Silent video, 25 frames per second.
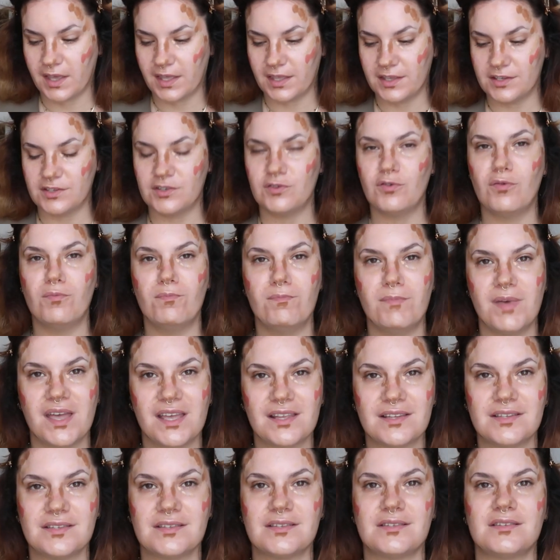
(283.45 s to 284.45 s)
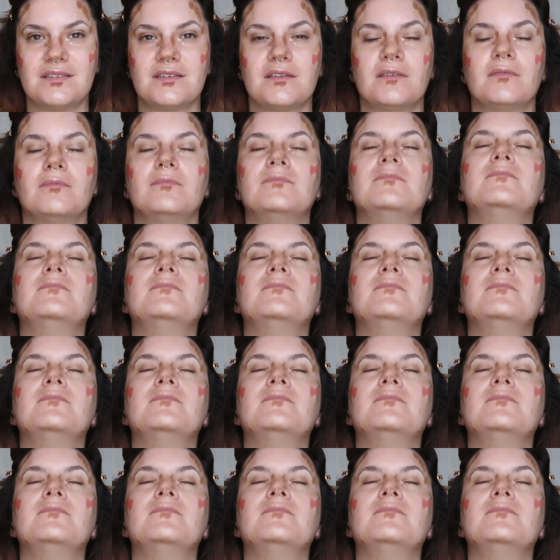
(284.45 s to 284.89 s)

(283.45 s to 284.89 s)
is you mist.